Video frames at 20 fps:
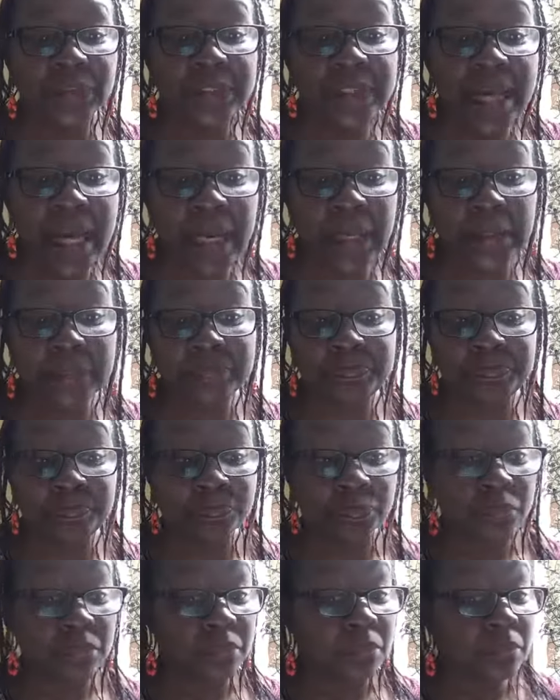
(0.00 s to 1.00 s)
Now,
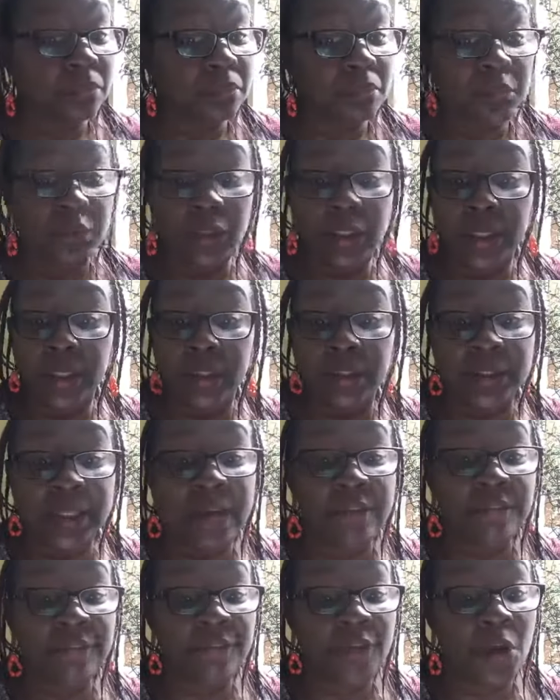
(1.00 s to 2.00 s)

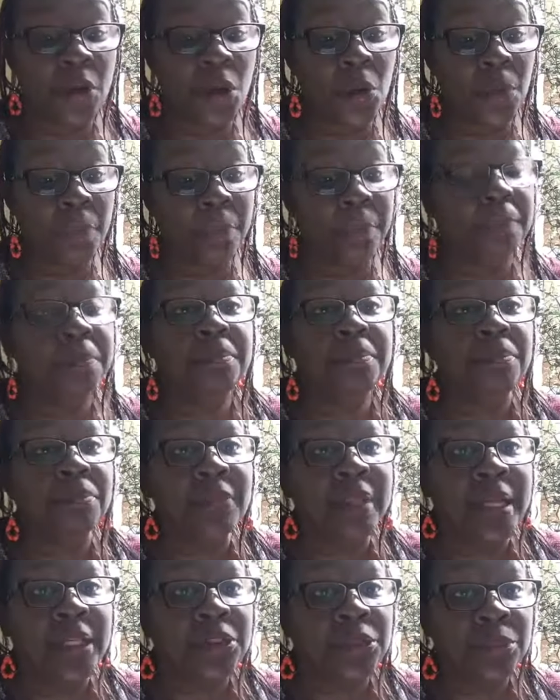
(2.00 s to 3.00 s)
they follow
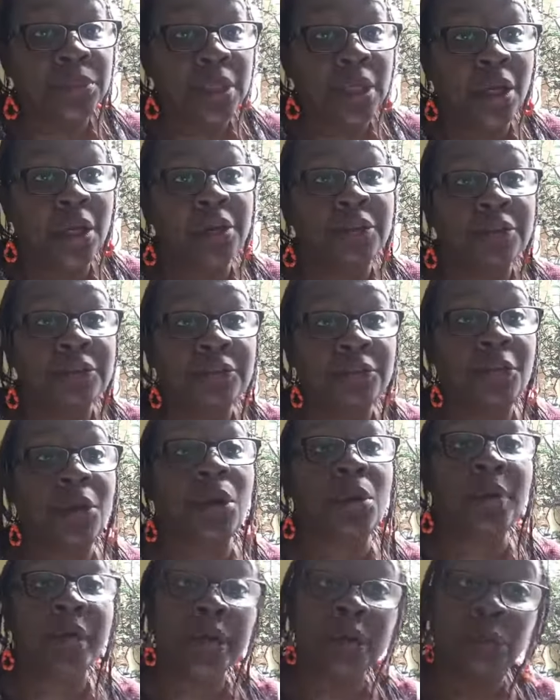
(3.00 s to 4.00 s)
they do a lot of
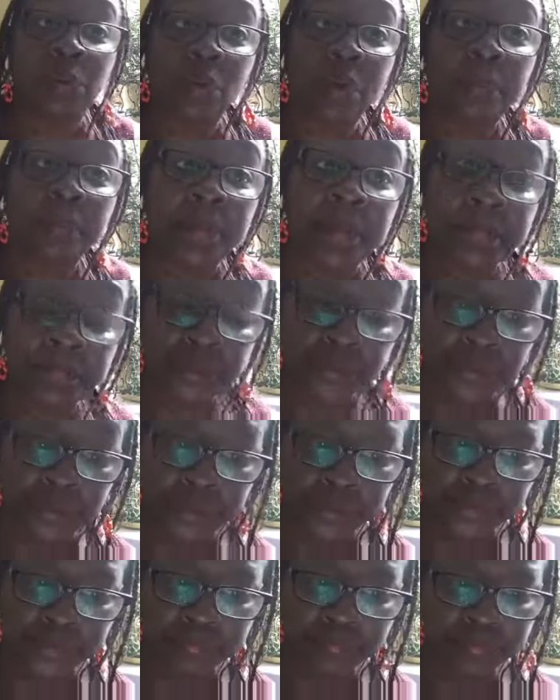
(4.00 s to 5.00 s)
following of what people
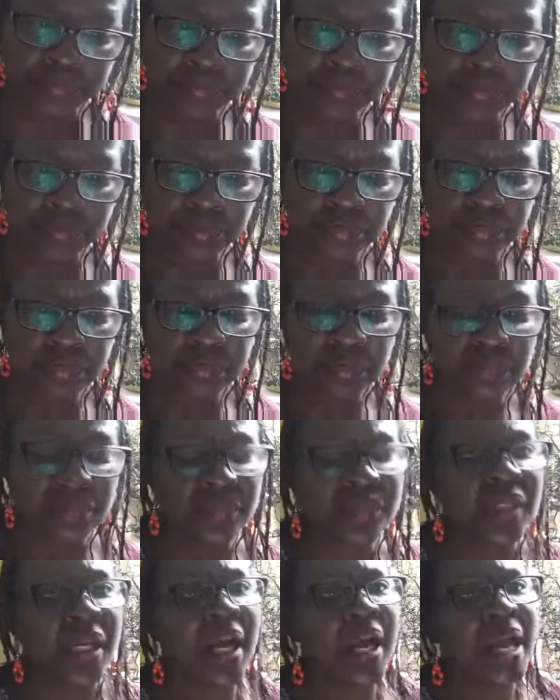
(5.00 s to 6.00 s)
do.
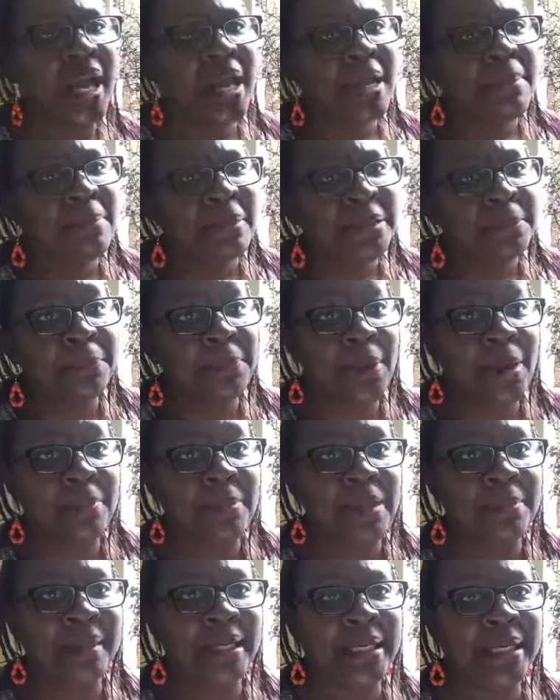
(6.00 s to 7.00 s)
But the
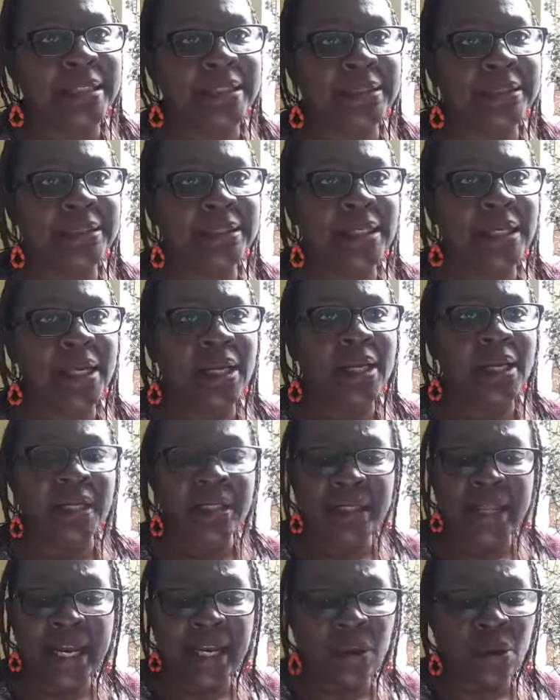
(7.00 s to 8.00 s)
problem is
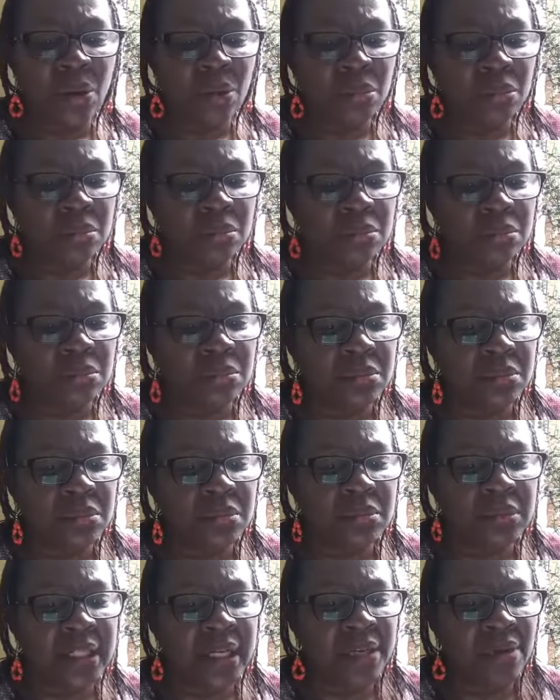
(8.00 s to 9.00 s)
they don't
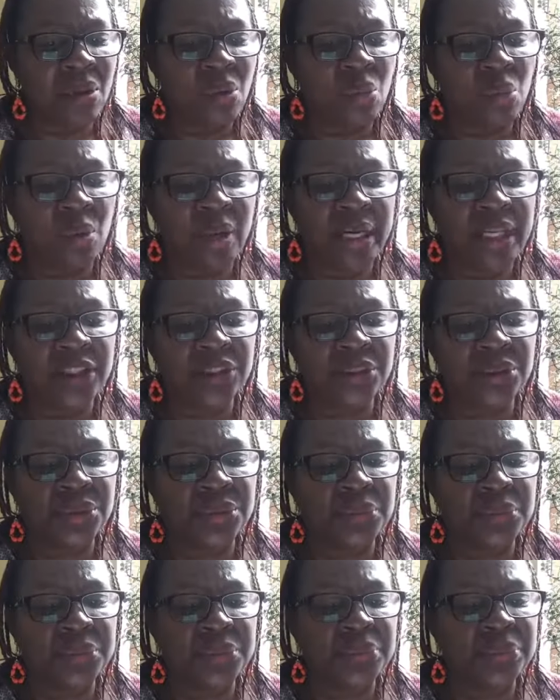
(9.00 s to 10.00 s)
they're not willing
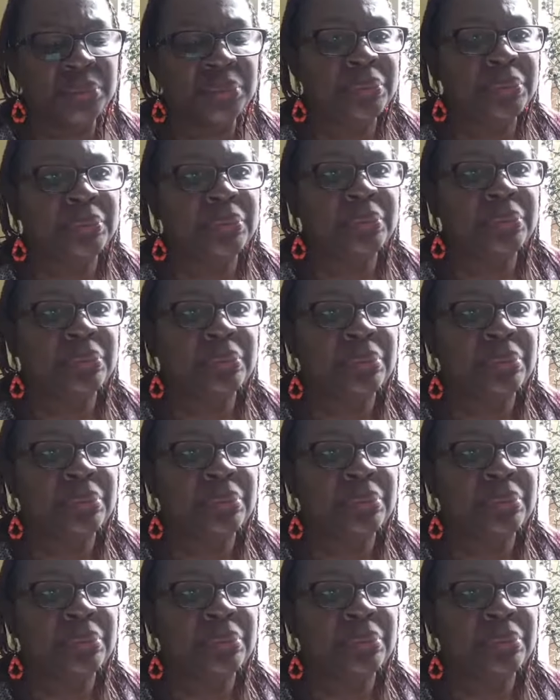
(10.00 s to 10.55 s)
to